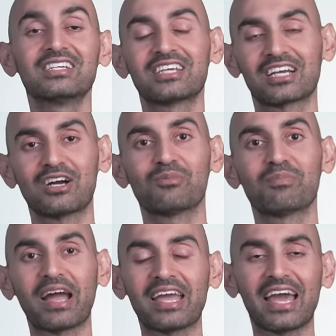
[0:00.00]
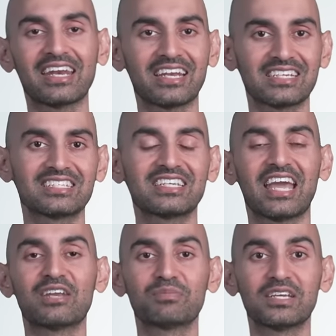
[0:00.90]
check out my ad agency,
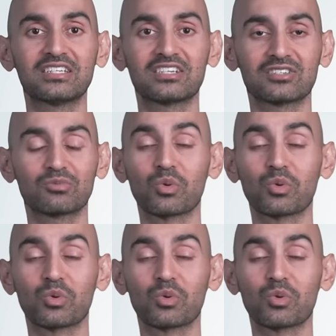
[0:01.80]
NP Digital,